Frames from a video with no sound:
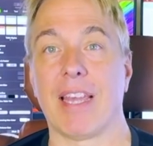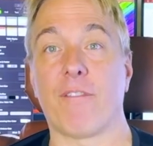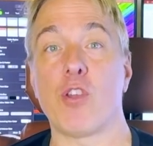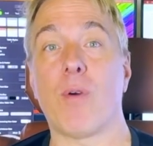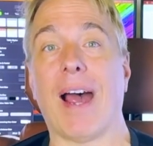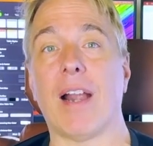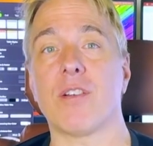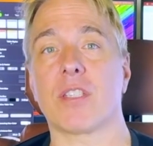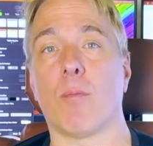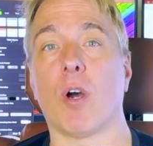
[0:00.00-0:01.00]
If you hire
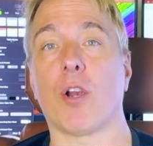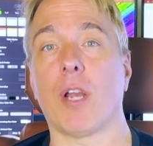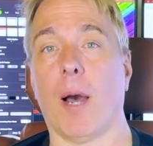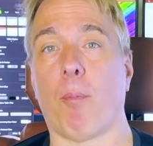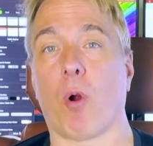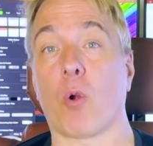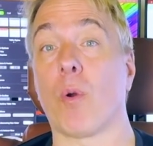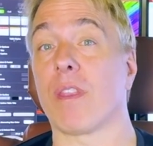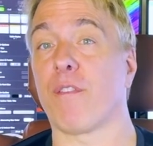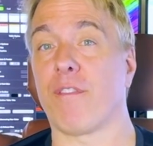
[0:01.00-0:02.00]
someone on Upwork
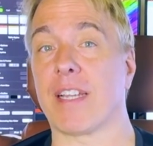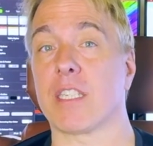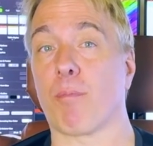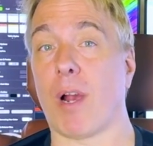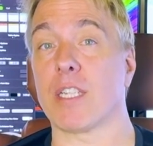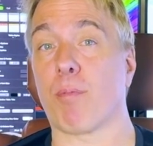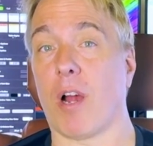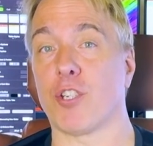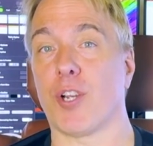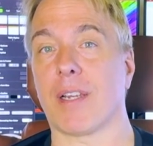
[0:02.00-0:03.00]
with a fixed price
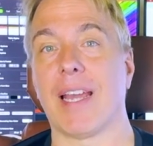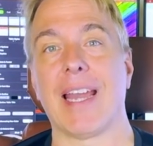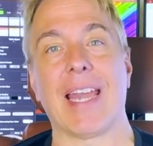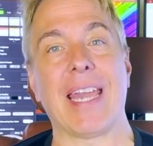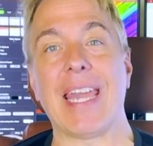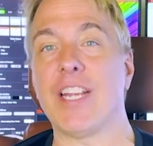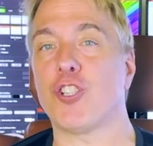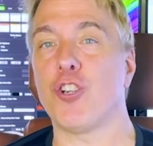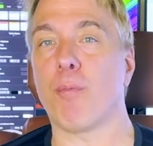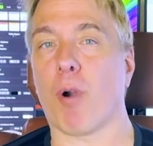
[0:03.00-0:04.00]
project,
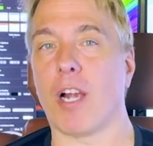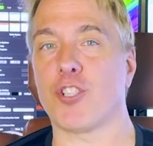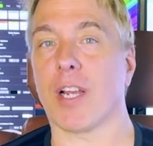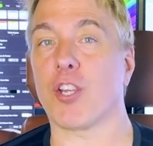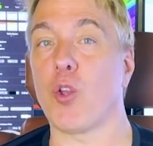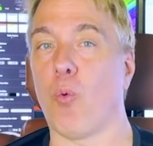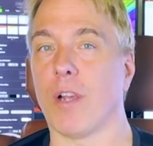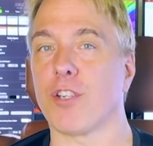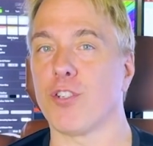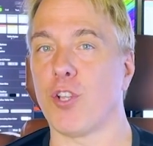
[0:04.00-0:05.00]
each new project you
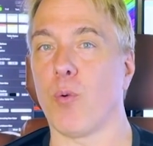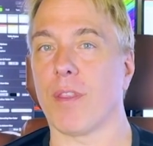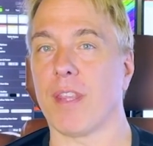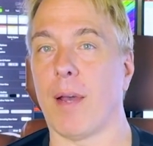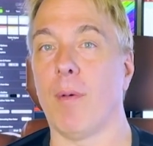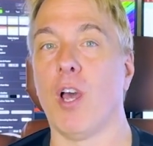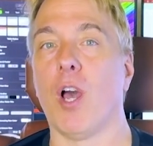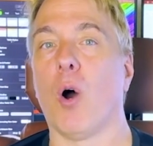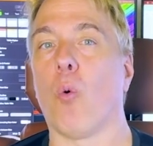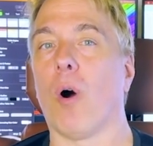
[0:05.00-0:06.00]
want to do with them
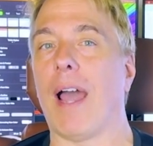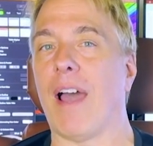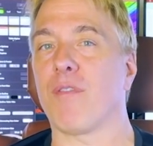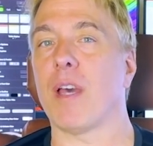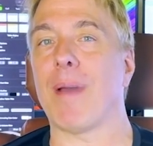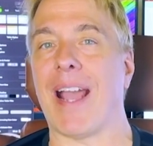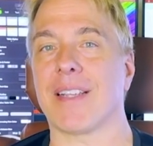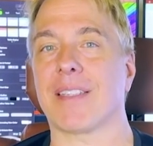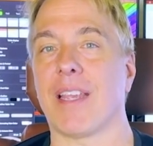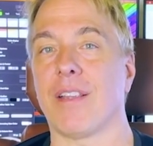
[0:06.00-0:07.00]
will have them
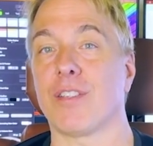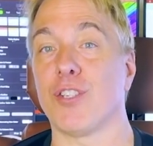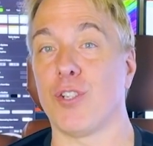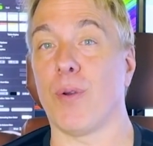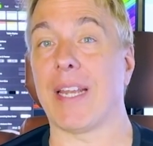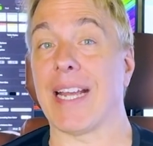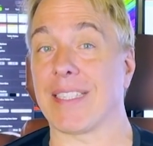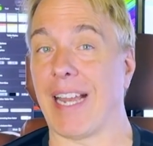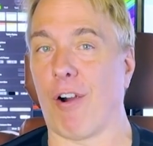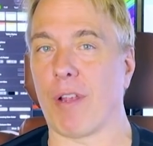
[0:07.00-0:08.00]
asking to do it as
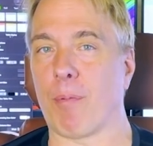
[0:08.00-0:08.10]
an hourly